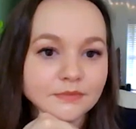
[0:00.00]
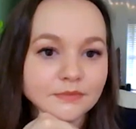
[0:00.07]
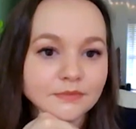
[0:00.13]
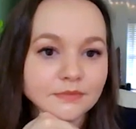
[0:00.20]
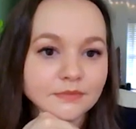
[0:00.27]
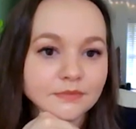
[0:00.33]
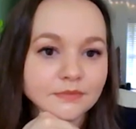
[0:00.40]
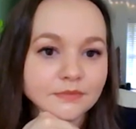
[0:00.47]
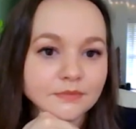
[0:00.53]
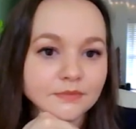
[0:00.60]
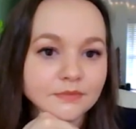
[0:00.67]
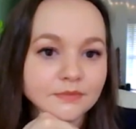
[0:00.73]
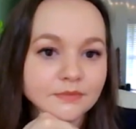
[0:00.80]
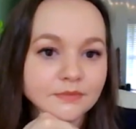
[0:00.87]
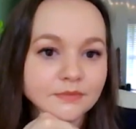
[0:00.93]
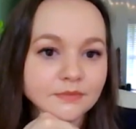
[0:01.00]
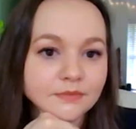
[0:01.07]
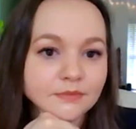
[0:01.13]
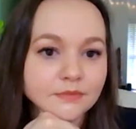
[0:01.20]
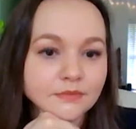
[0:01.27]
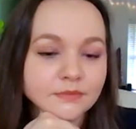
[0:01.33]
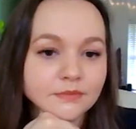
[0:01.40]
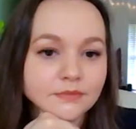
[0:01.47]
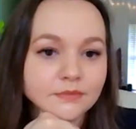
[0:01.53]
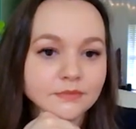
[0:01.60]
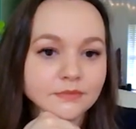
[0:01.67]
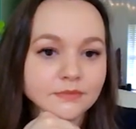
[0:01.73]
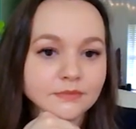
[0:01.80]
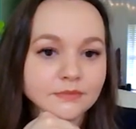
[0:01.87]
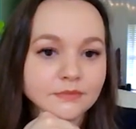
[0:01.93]

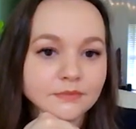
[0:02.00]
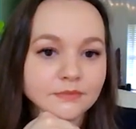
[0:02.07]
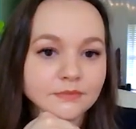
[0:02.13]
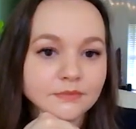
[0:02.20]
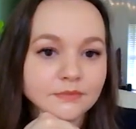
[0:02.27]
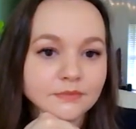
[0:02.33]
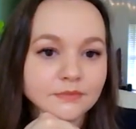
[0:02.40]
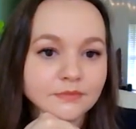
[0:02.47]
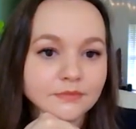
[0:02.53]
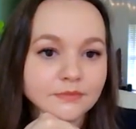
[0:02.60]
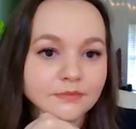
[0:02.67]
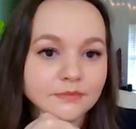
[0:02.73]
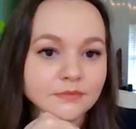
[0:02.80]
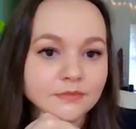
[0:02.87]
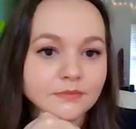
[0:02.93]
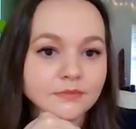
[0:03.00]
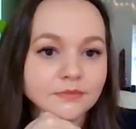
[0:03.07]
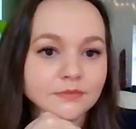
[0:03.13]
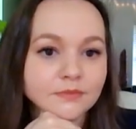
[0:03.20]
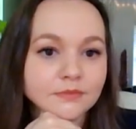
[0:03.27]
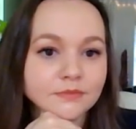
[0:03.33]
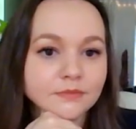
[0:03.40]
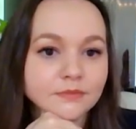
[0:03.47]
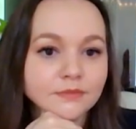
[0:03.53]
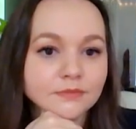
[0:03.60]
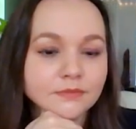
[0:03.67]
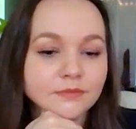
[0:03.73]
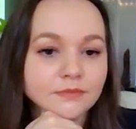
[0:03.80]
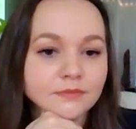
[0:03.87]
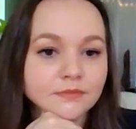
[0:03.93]

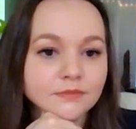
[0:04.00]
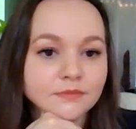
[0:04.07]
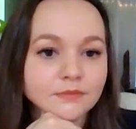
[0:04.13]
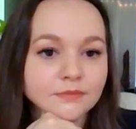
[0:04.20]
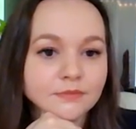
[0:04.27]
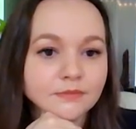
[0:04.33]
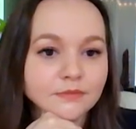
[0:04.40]
[no speech]